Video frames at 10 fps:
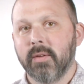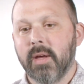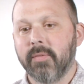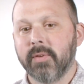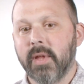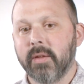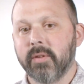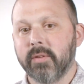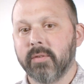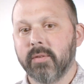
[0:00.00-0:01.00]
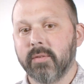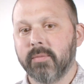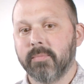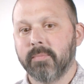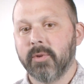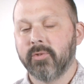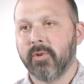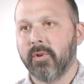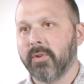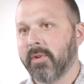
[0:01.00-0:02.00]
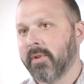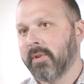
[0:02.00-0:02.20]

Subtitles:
after that has shown